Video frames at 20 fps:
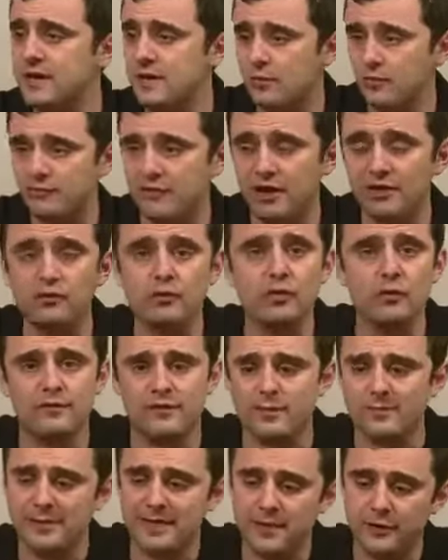We've got two of
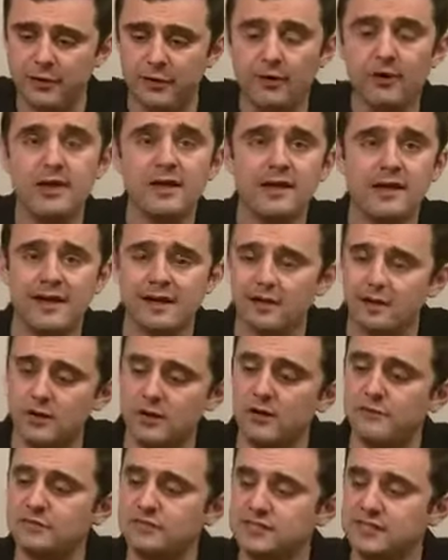them here, and then
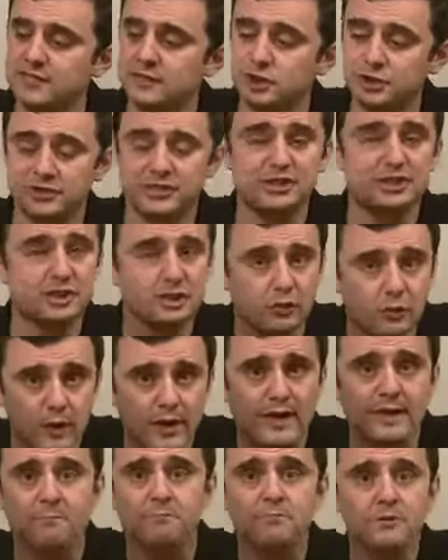obviously just a
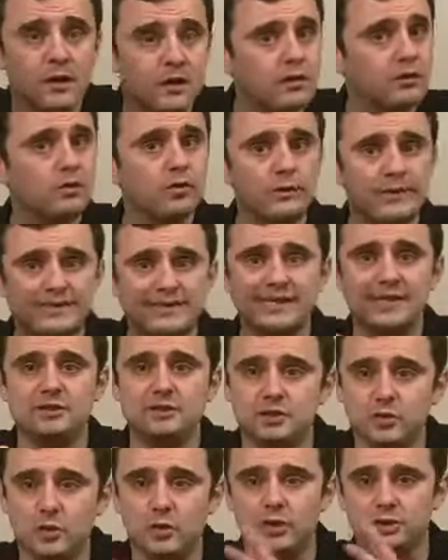straight Nuits Saint
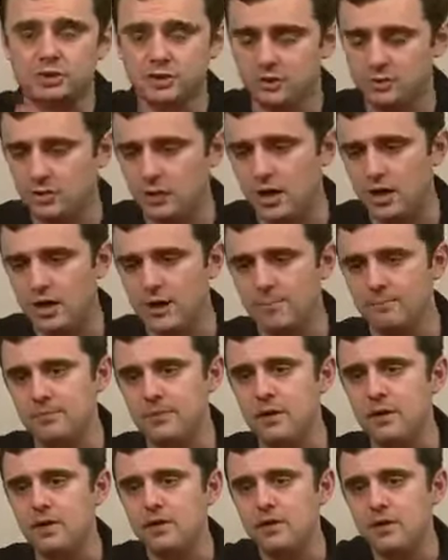George um,
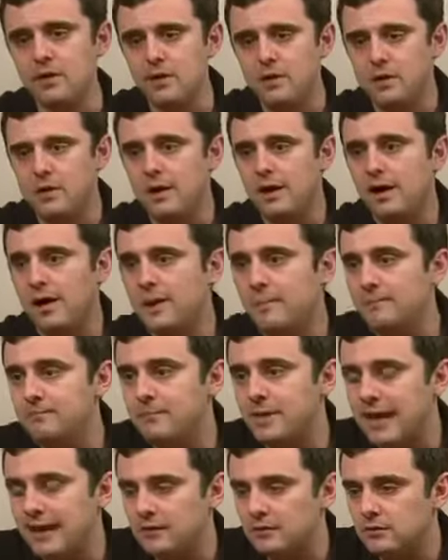um,
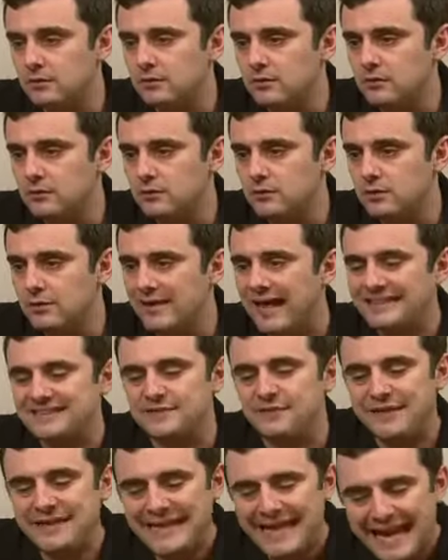
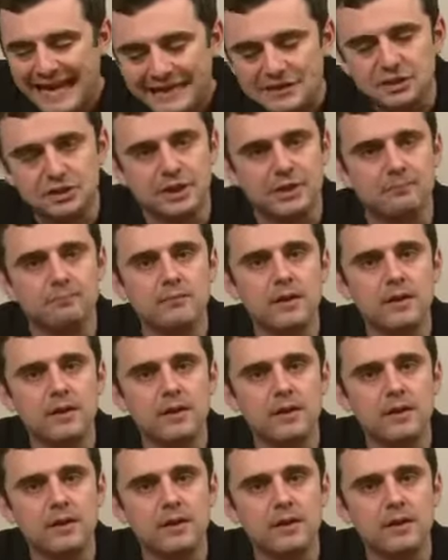classification.